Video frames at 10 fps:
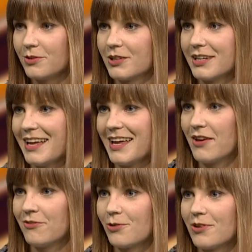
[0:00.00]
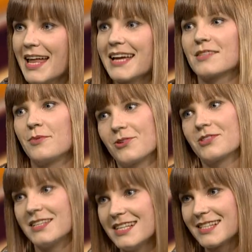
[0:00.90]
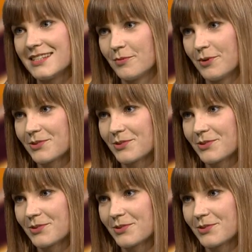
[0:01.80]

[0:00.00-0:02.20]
for for legs, because this is the